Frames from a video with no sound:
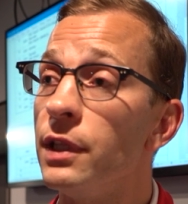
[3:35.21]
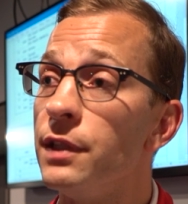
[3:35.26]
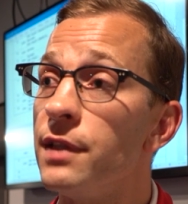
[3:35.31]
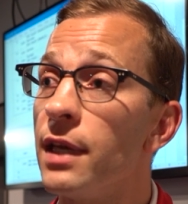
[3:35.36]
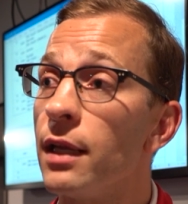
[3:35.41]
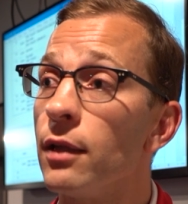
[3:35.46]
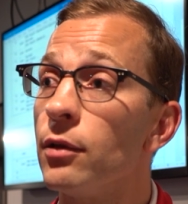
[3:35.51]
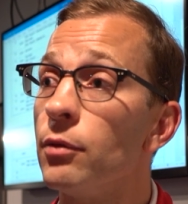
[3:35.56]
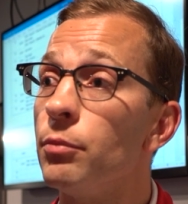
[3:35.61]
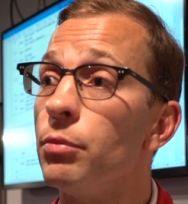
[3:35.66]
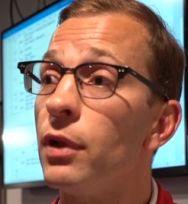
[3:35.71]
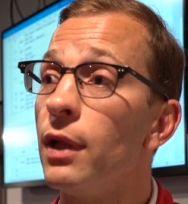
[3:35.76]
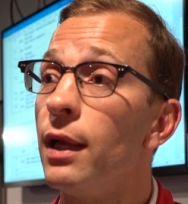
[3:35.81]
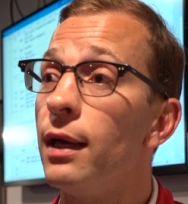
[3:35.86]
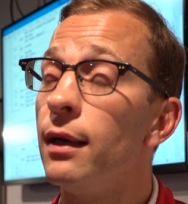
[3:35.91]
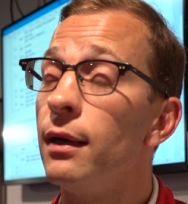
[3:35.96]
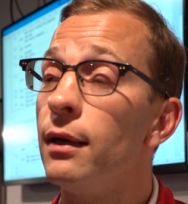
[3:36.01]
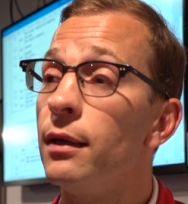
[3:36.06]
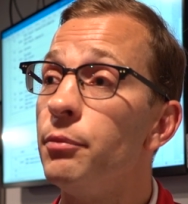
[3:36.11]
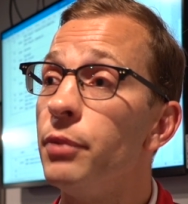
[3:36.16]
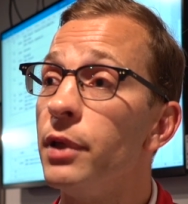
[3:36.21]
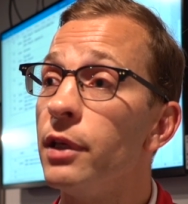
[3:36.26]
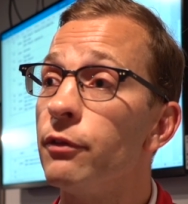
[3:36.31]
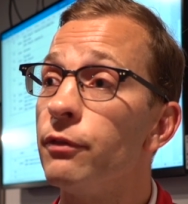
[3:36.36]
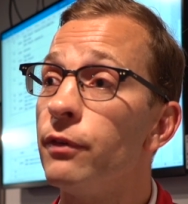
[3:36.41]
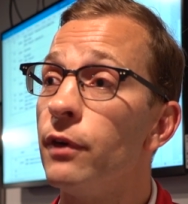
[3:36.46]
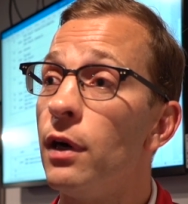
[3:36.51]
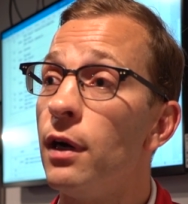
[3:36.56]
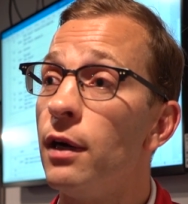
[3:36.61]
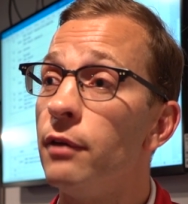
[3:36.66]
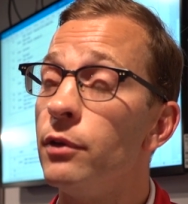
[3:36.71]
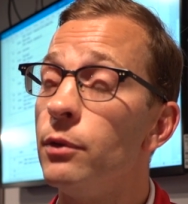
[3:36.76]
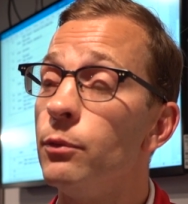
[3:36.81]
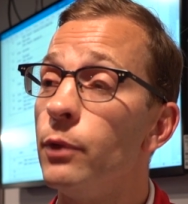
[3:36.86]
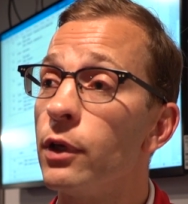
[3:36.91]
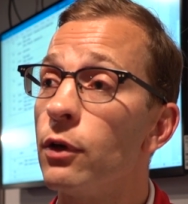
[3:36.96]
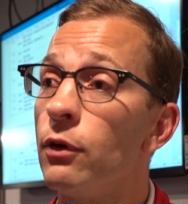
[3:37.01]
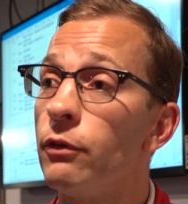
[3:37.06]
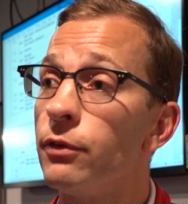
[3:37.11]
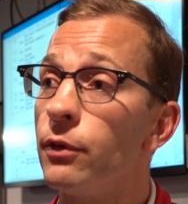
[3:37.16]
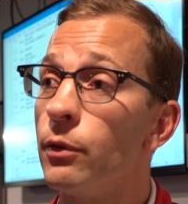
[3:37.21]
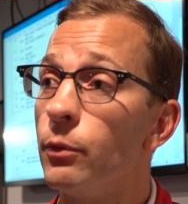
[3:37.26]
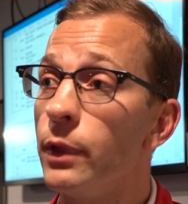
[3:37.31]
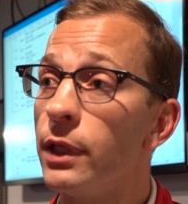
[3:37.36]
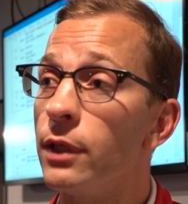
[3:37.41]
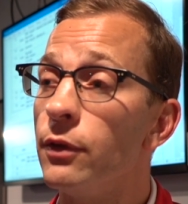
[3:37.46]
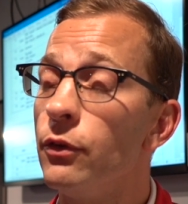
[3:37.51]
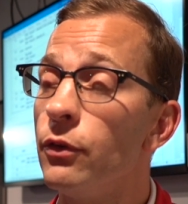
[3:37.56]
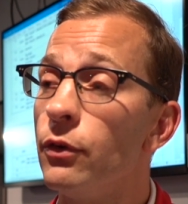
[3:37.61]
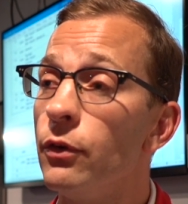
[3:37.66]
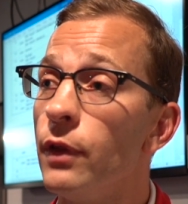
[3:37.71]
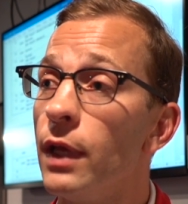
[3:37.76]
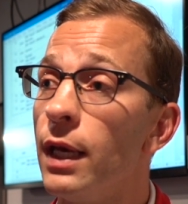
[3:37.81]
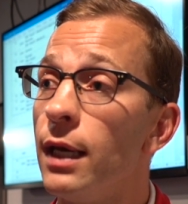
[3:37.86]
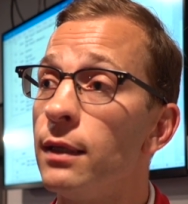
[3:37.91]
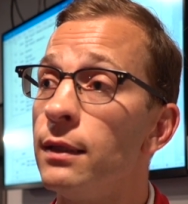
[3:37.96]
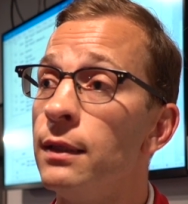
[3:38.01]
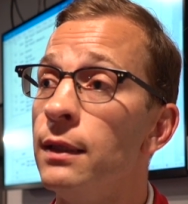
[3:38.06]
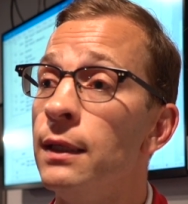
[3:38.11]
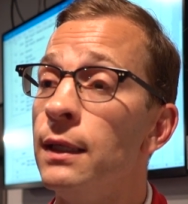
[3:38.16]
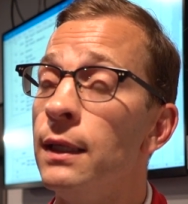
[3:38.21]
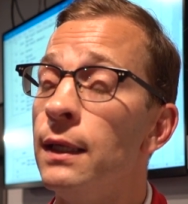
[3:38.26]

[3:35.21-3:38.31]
talented player at pick 5, and we're confident we can do that.